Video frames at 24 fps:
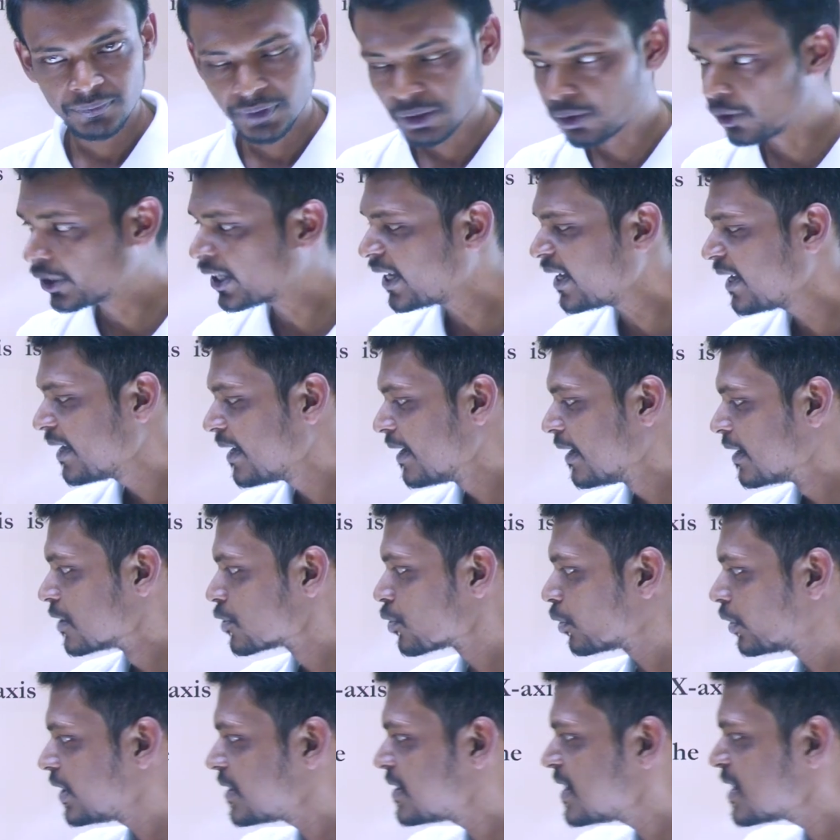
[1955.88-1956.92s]
Okay,
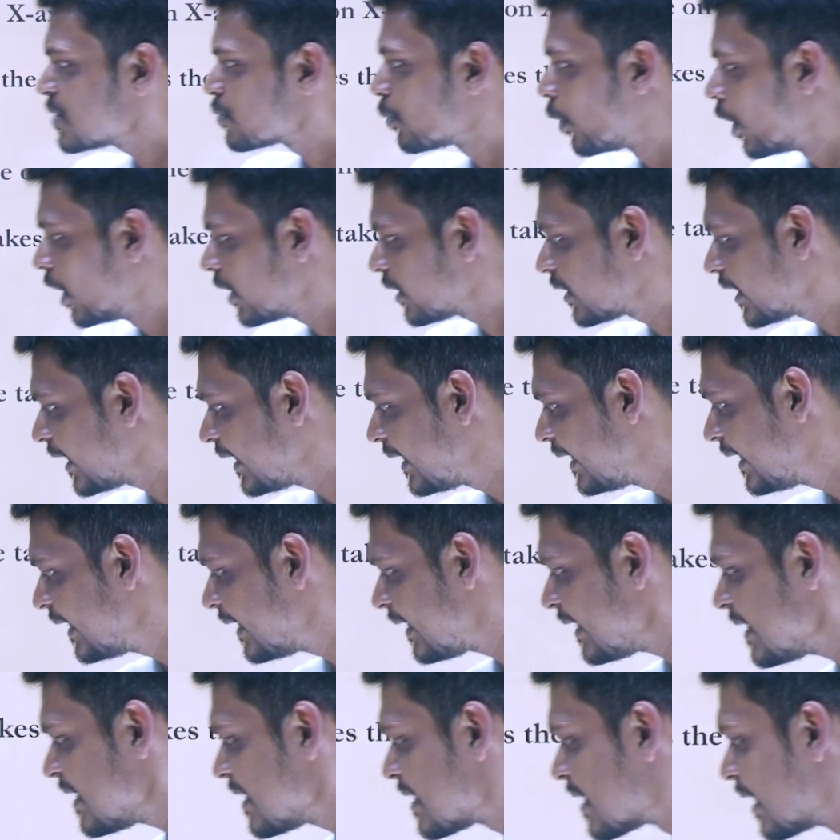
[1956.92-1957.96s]
so this is what the
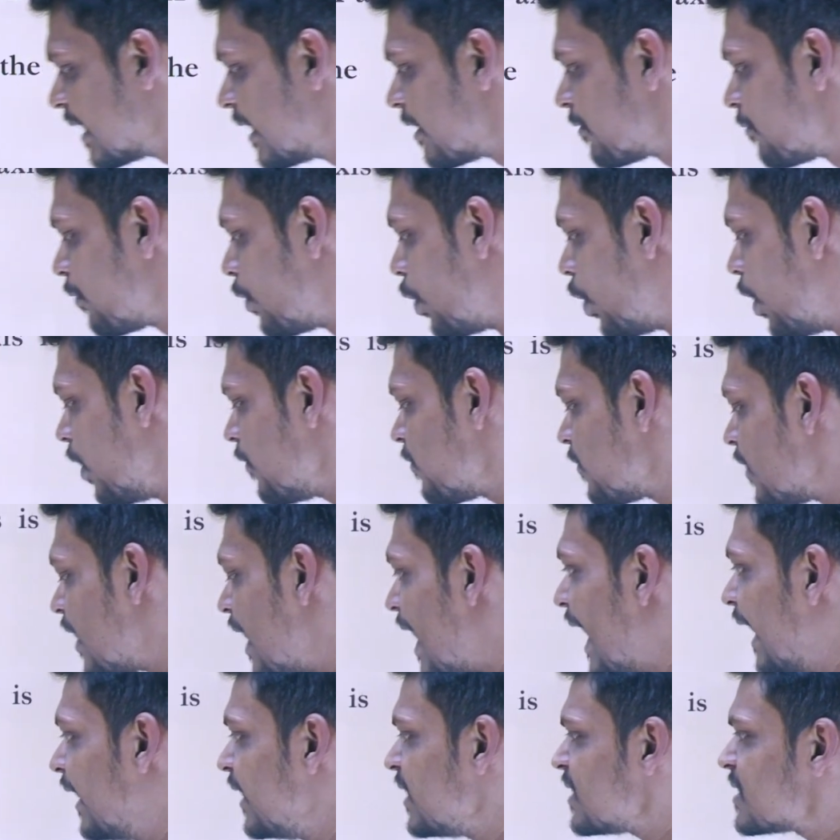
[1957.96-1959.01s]
heating curve of
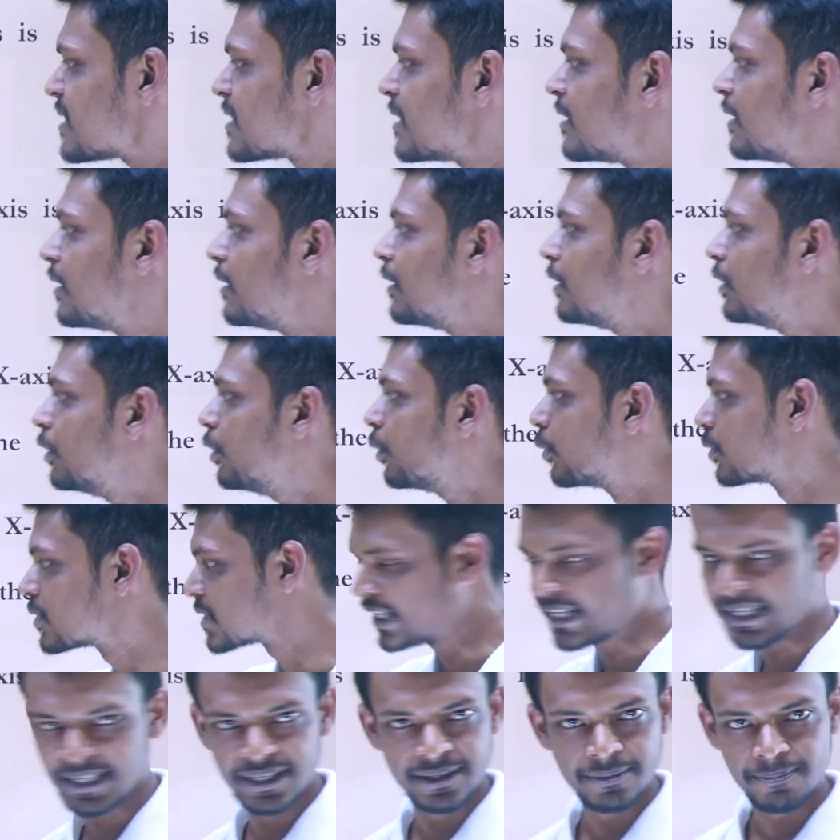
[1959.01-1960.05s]
ice looks
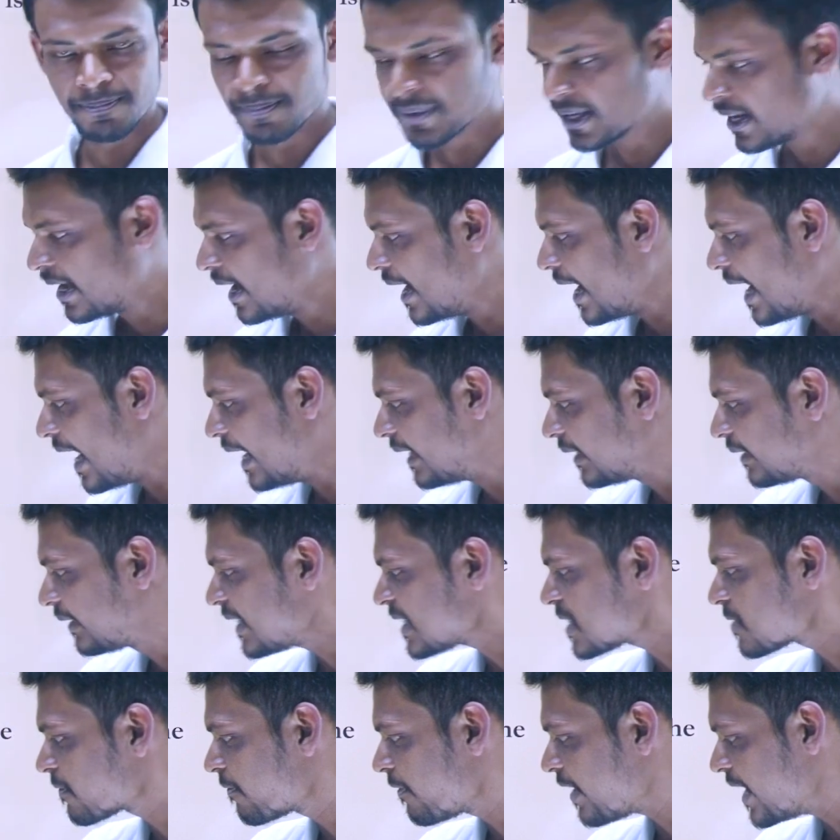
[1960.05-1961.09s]
like. And
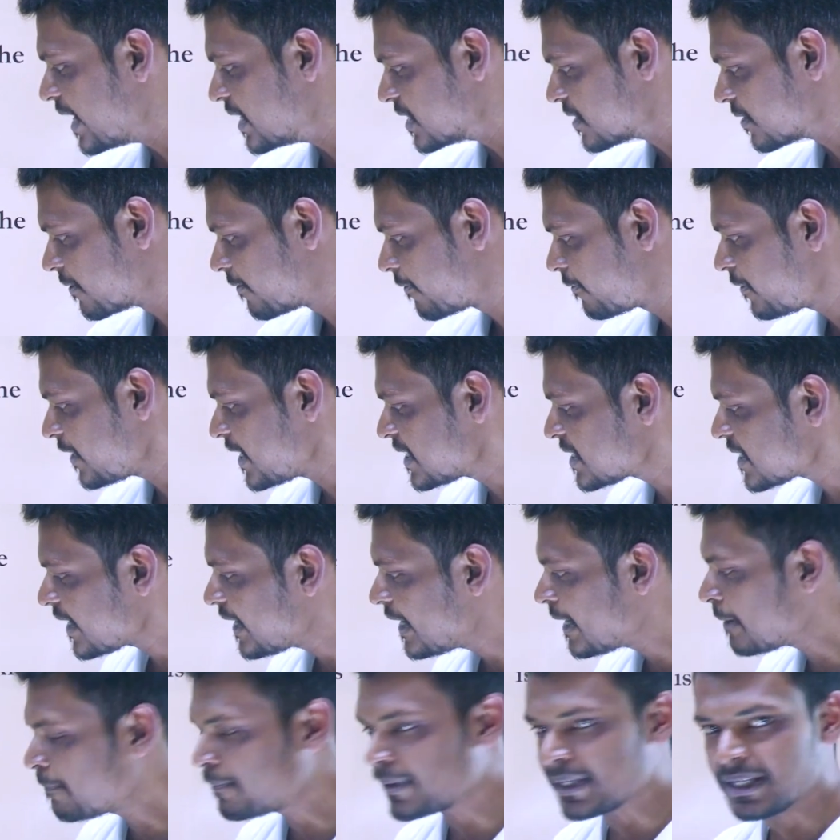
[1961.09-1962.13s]
this phase
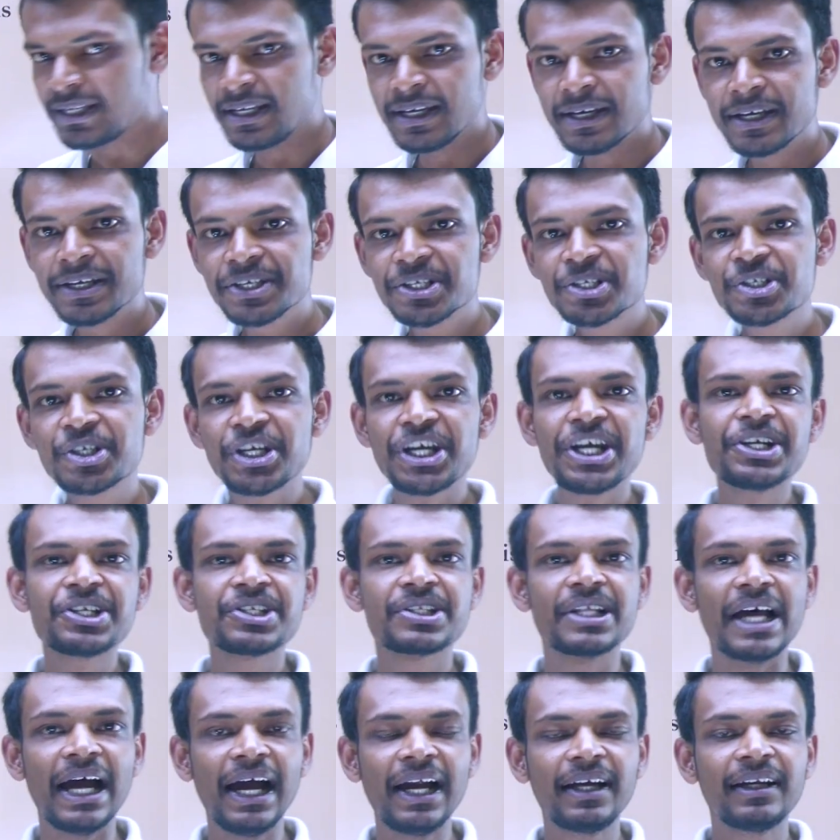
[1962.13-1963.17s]
AB, states
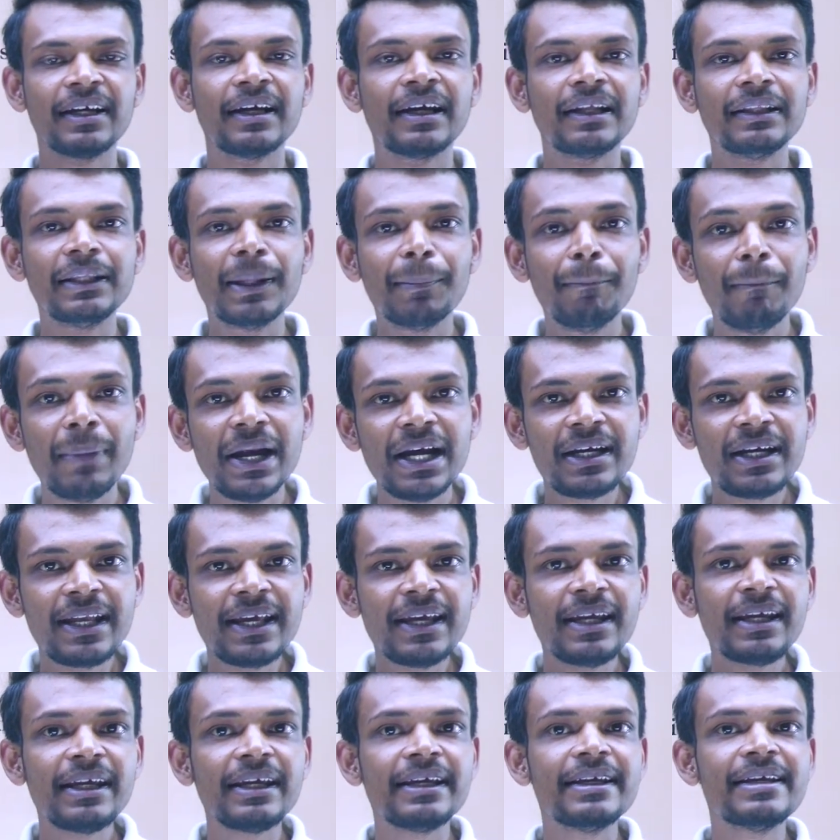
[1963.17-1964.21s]
that the
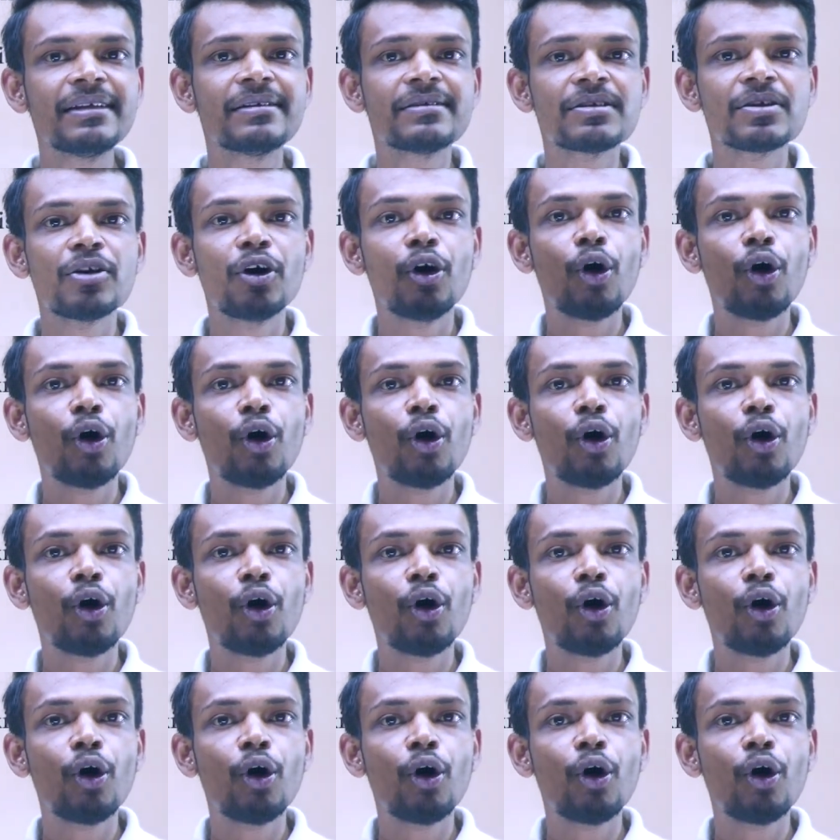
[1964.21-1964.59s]
melting is